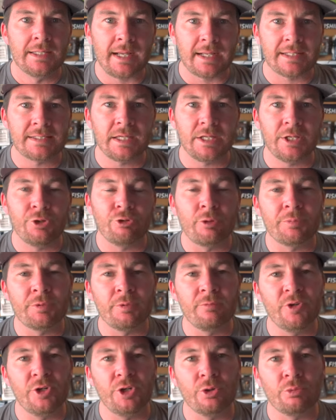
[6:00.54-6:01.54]
Guys, gotta interrupt
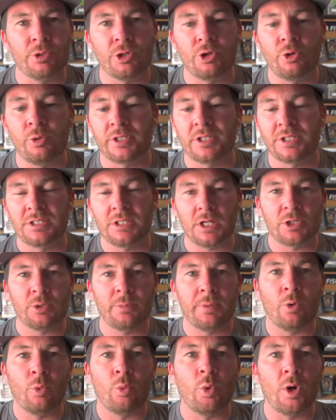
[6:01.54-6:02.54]
the video real quick to talk to
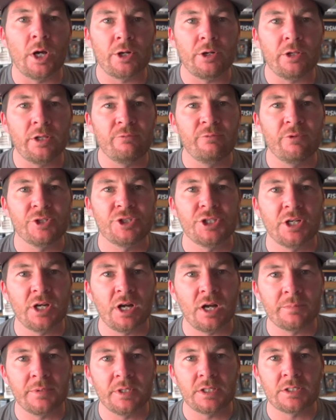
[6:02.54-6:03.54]
you about Waterland Fishing
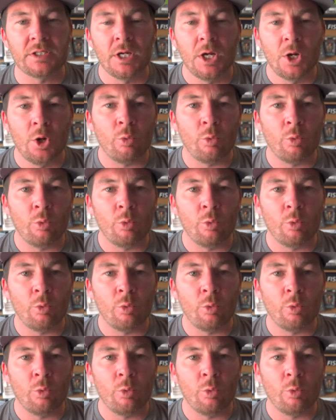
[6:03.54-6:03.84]
Optics.